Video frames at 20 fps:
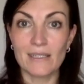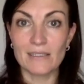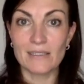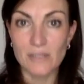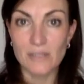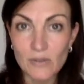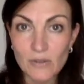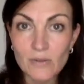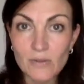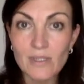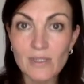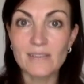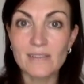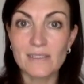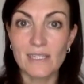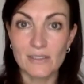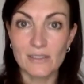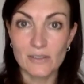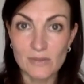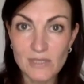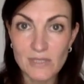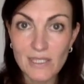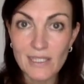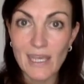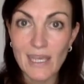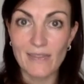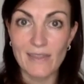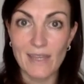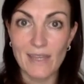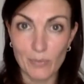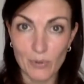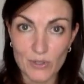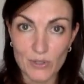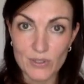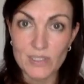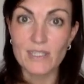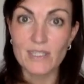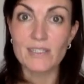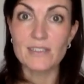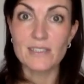So you continue to get that
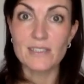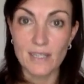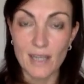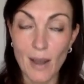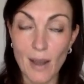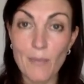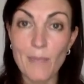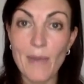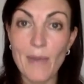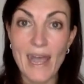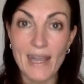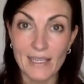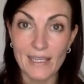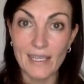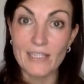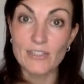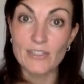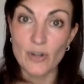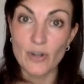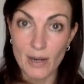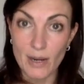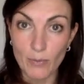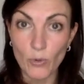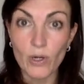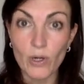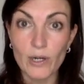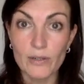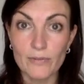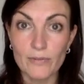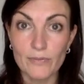person to come back and try more.